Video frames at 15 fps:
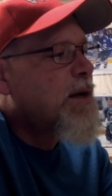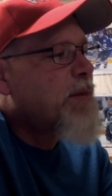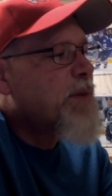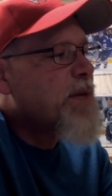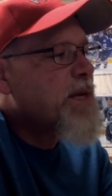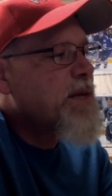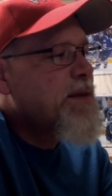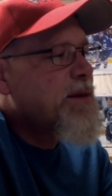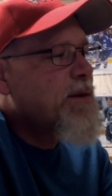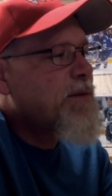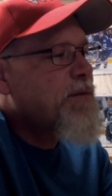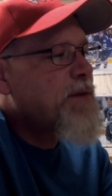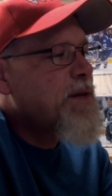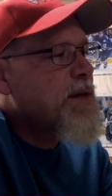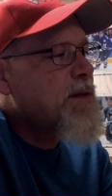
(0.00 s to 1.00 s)
Beneath our
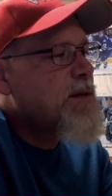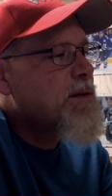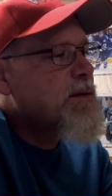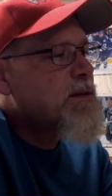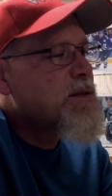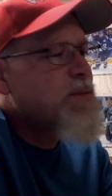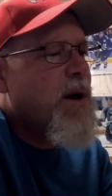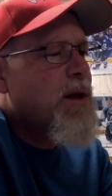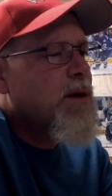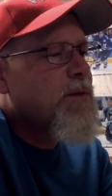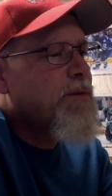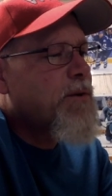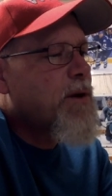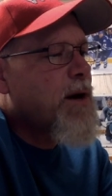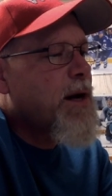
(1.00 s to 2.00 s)
feet, smaller
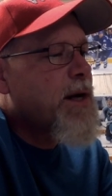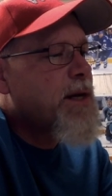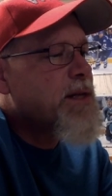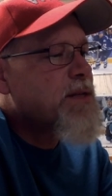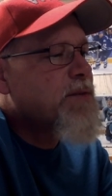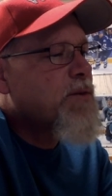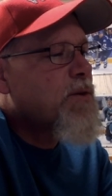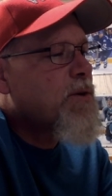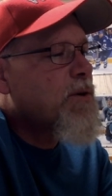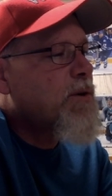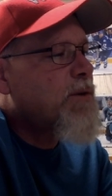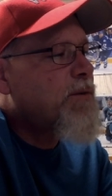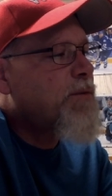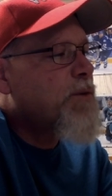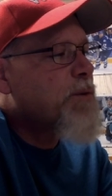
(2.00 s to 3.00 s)
varieties of
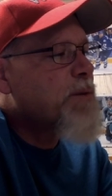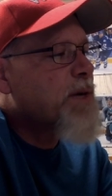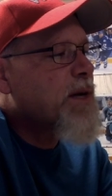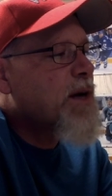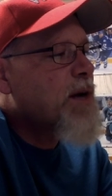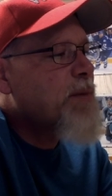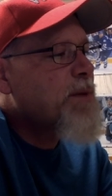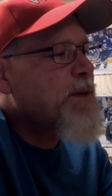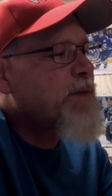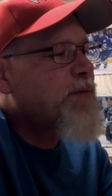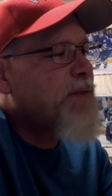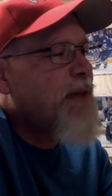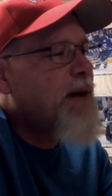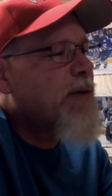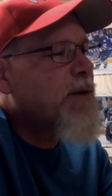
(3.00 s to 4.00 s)
coral formed a carpet of
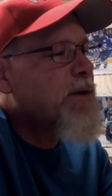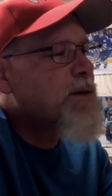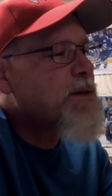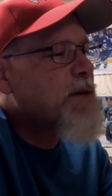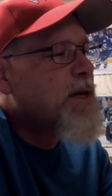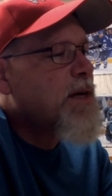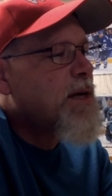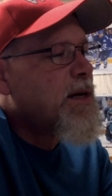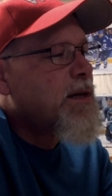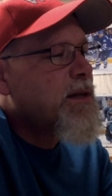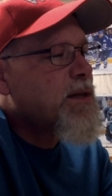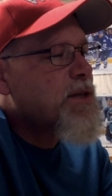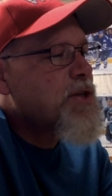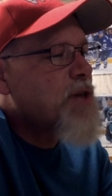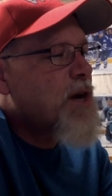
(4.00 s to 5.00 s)
flowers
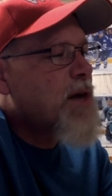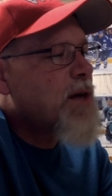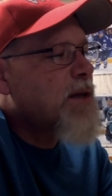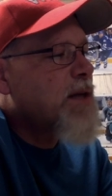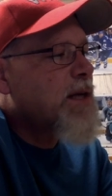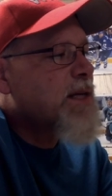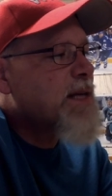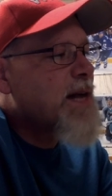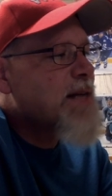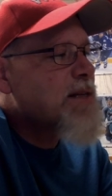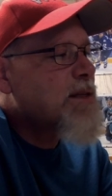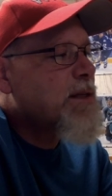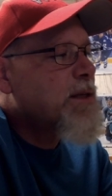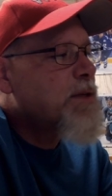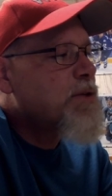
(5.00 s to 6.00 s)
that shone like
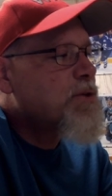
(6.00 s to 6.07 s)
dazzling